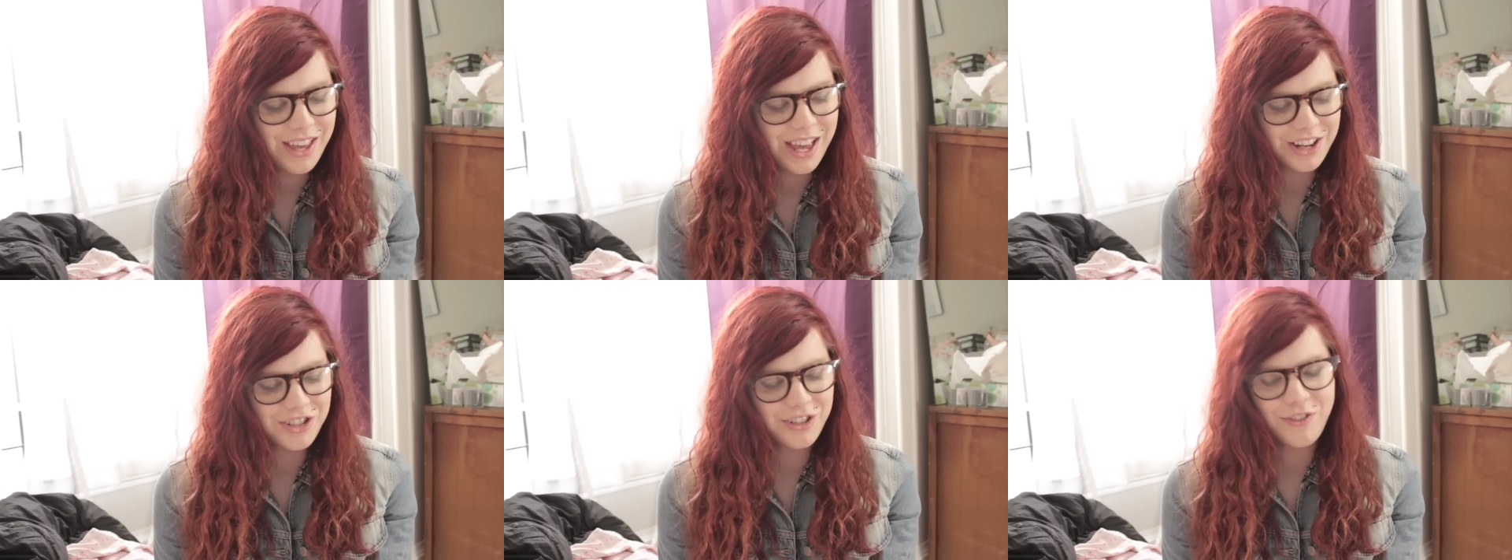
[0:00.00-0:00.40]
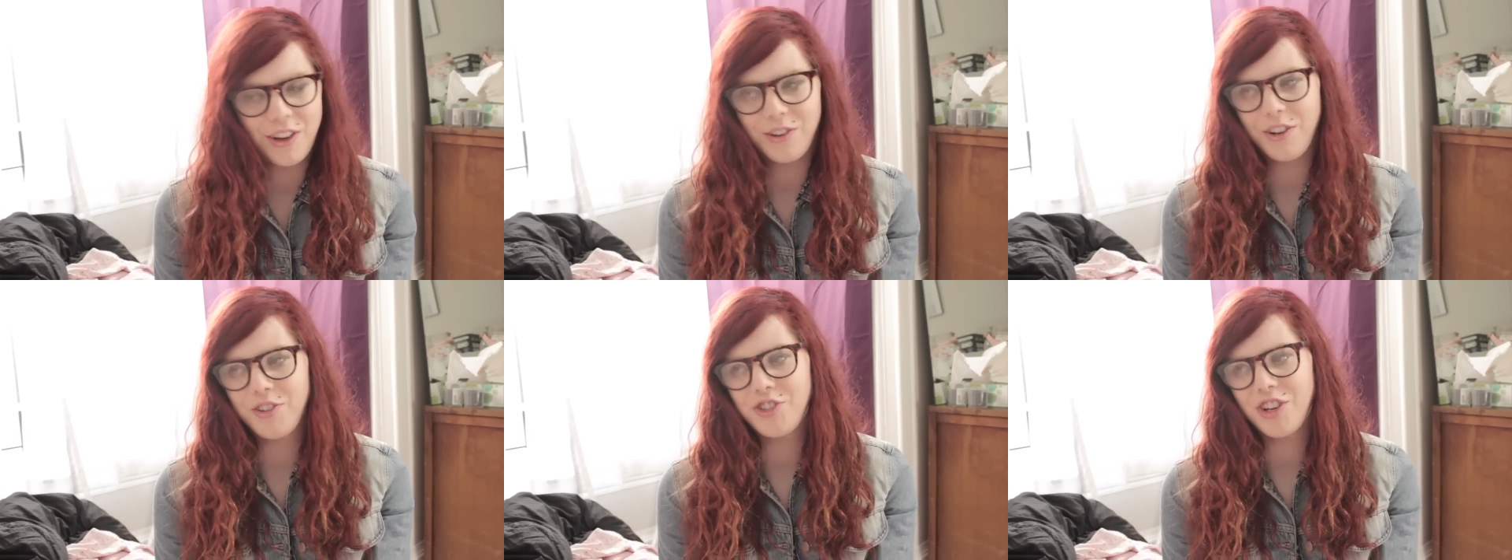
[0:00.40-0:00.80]
I actually
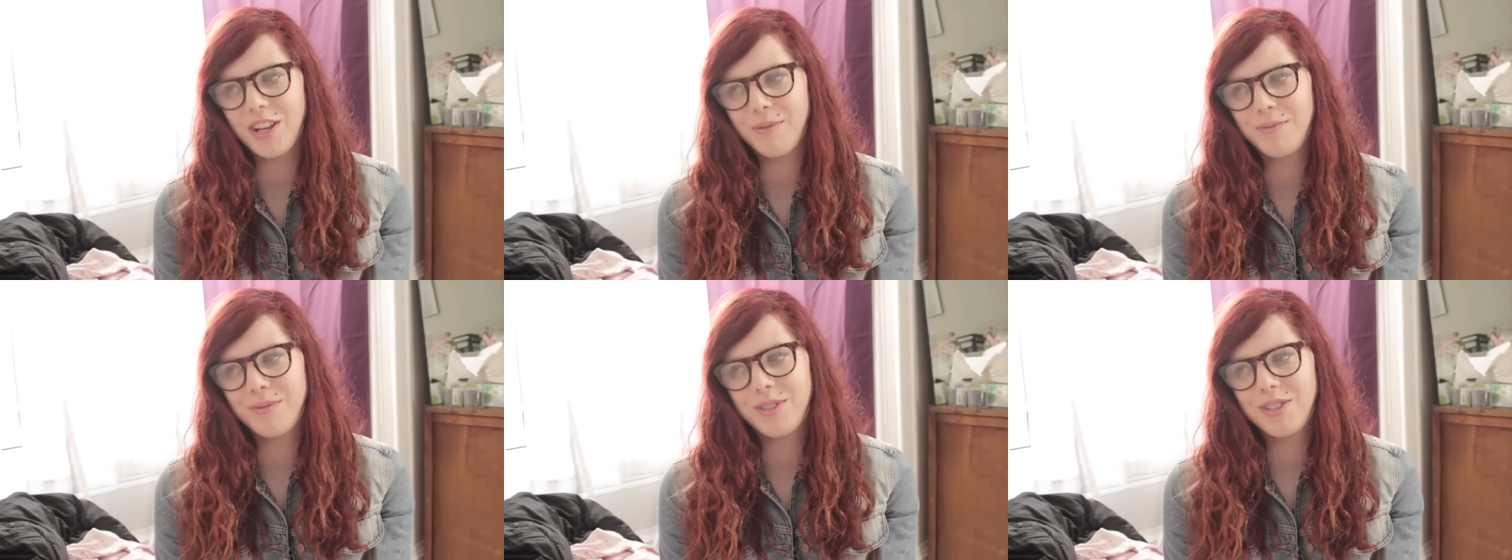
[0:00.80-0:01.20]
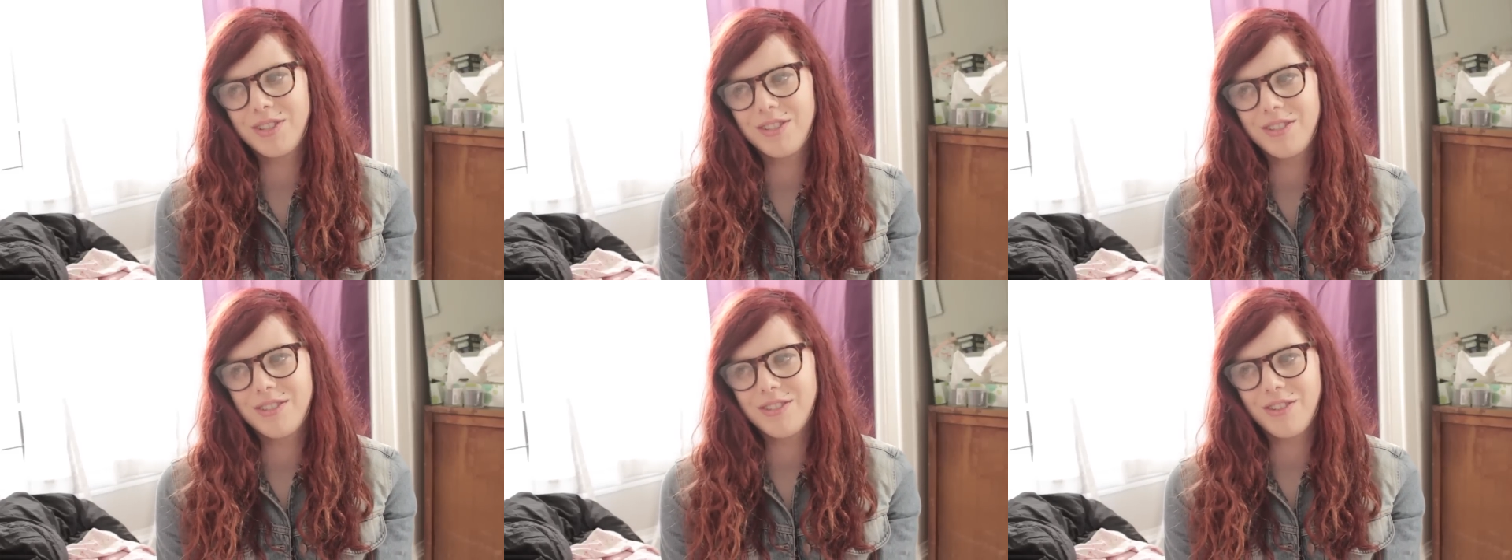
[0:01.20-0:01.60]
found out James
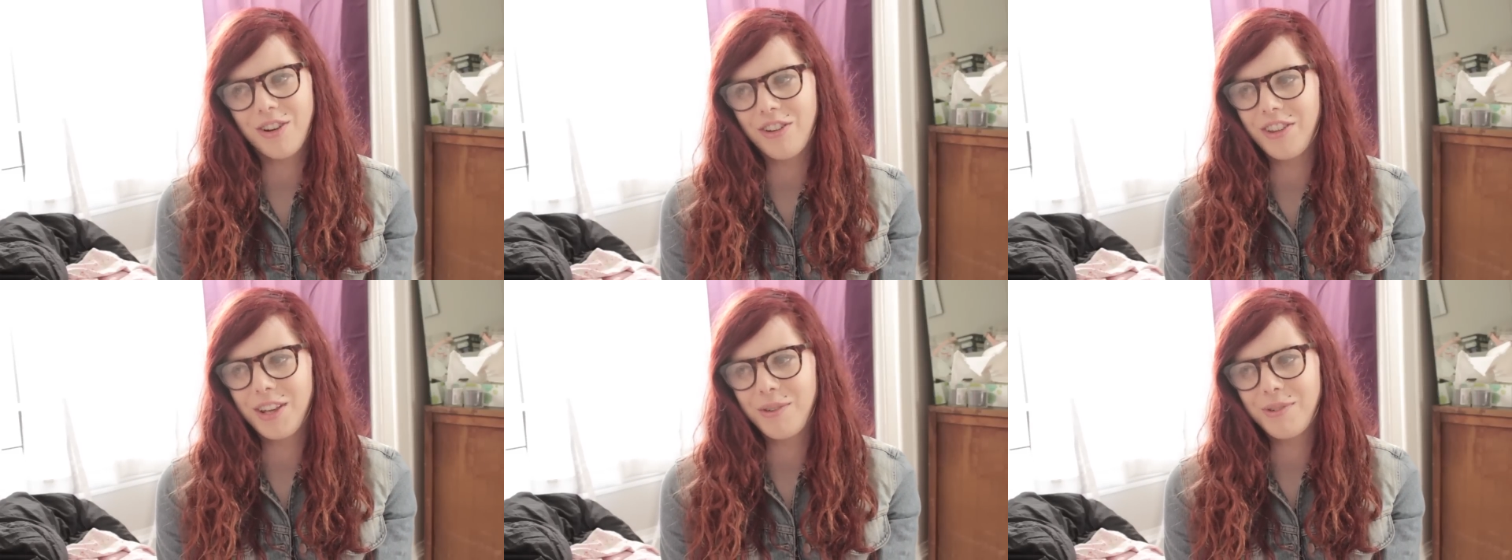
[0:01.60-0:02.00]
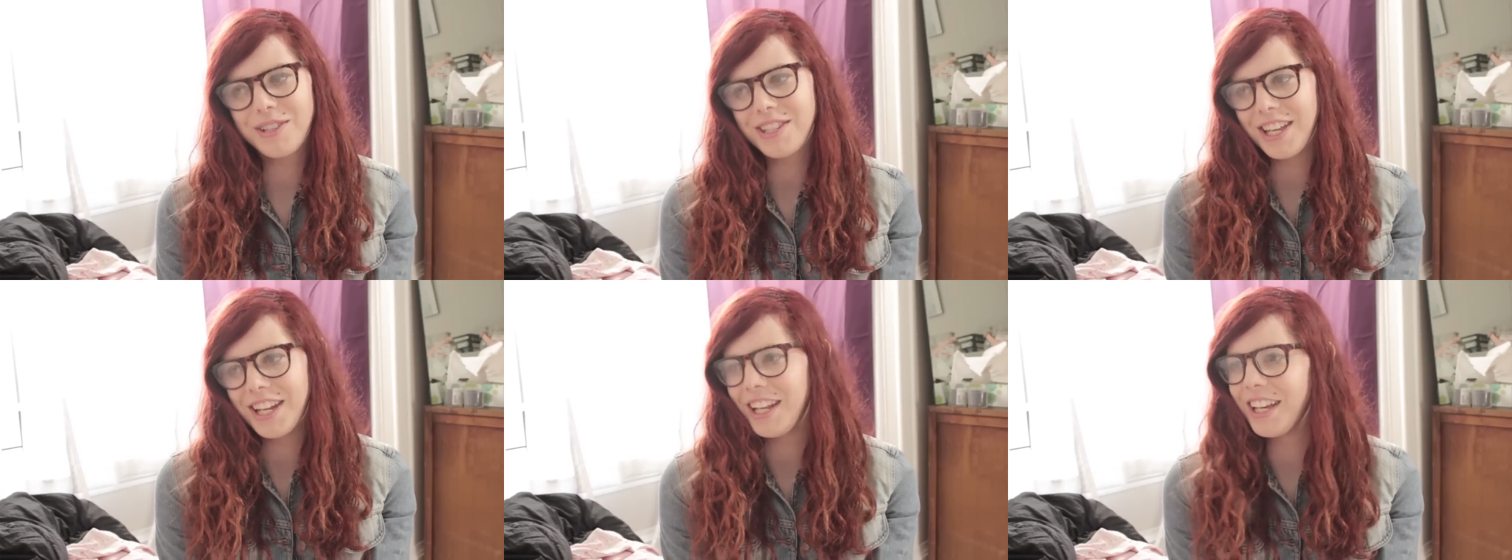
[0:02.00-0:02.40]
Darling
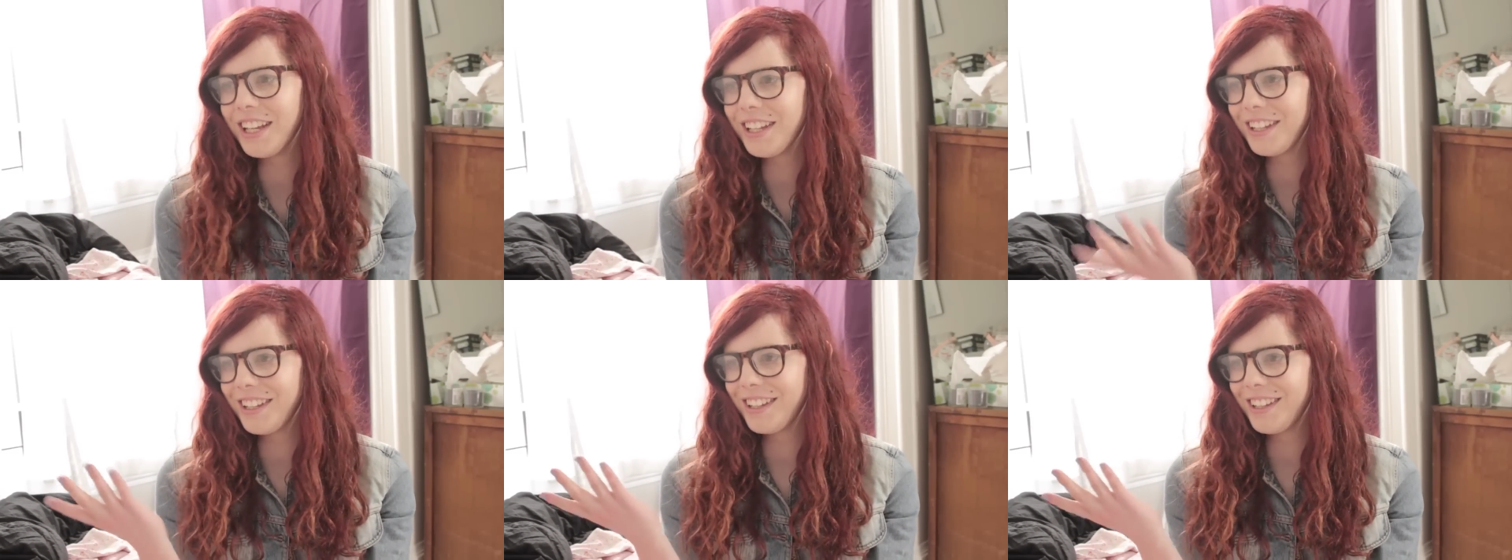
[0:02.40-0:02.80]
was in it.